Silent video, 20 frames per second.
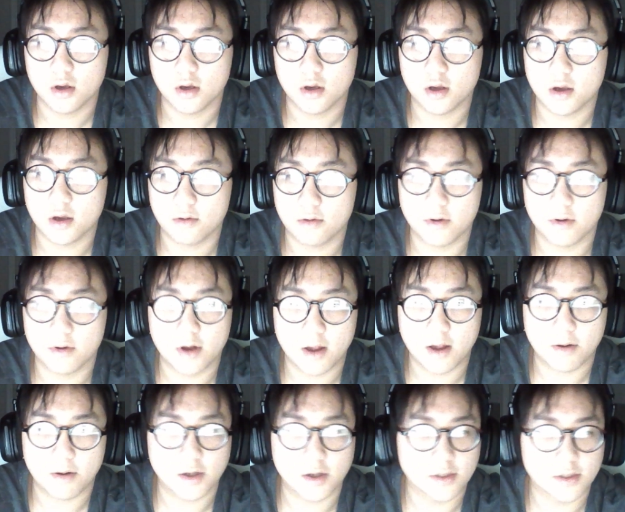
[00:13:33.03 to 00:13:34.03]
Oh,
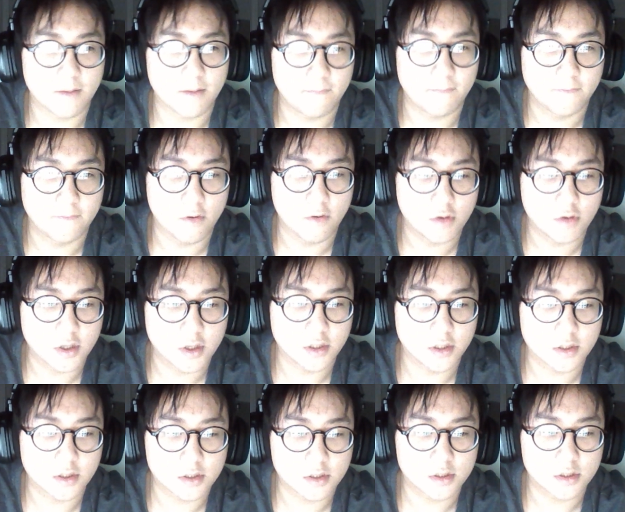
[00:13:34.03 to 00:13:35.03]
Alright, because I'm
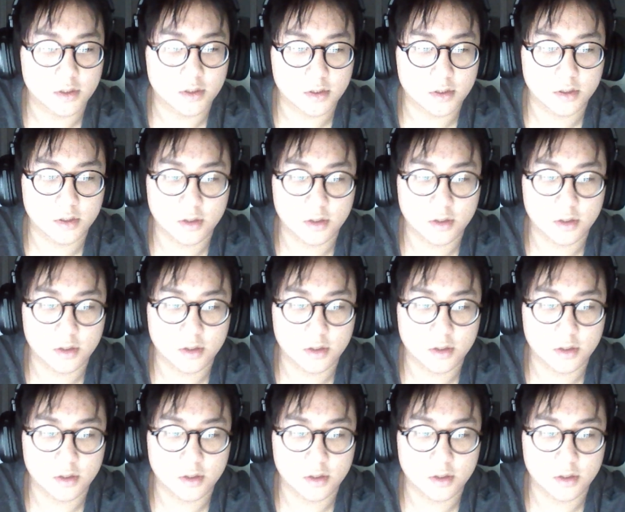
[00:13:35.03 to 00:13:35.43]
focused.